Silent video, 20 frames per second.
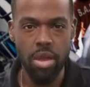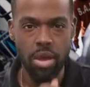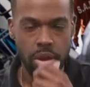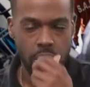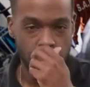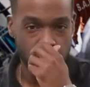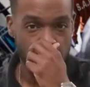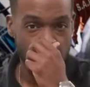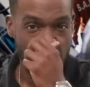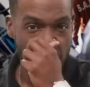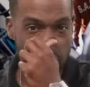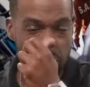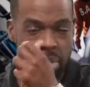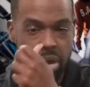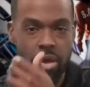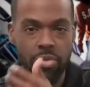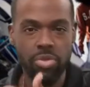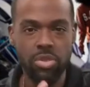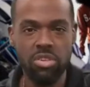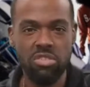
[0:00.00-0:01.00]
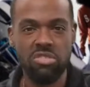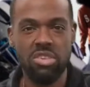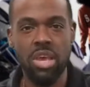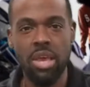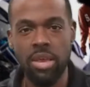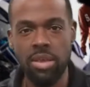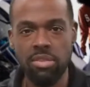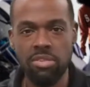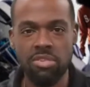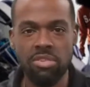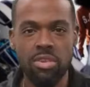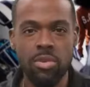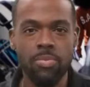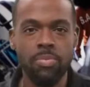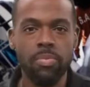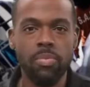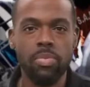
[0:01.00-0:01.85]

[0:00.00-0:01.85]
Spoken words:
And I'm talking about the Saints.